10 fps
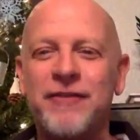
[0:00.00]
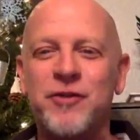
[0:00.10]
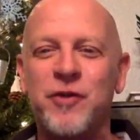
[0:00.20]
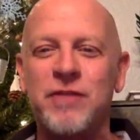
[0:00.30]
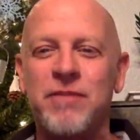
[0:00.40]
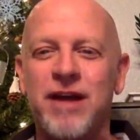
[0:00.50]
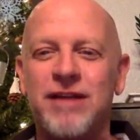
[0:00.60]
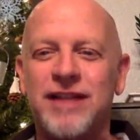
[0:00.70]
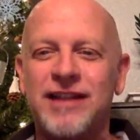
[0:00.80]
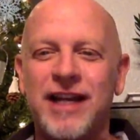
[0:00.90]
for 20
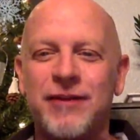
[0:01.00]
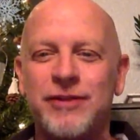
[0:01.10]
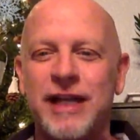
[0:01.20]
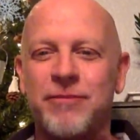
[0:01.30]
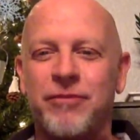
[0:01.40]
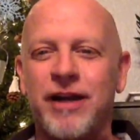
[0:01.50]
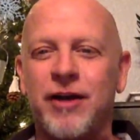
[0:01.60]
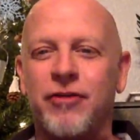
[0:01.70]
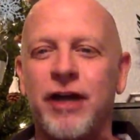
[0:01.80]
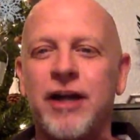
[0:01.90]
miles. I thought it was like bring
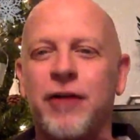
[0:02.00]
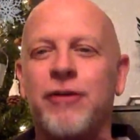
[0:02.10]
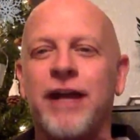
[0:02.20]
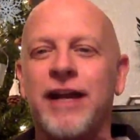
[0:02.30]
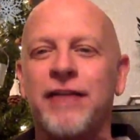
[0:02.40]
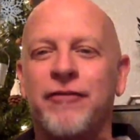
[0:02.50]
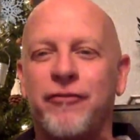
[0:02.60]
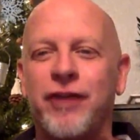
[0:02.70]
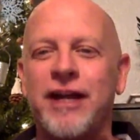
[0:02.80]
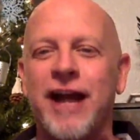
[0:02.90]
a gringo, get in
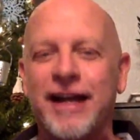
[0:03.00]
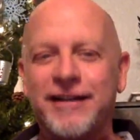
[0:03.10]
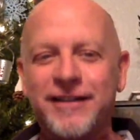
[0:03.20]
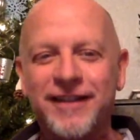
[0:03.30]
free night.